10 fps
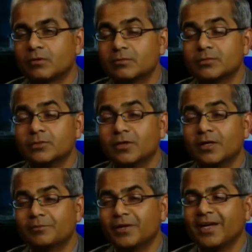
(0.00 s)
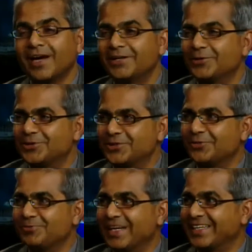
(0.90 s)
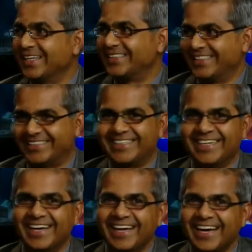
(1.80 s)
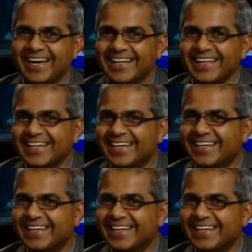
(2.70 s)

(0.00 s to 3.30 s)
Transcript: you're on pretty high doses of medication. Yeah, I, am not a doctor. I even know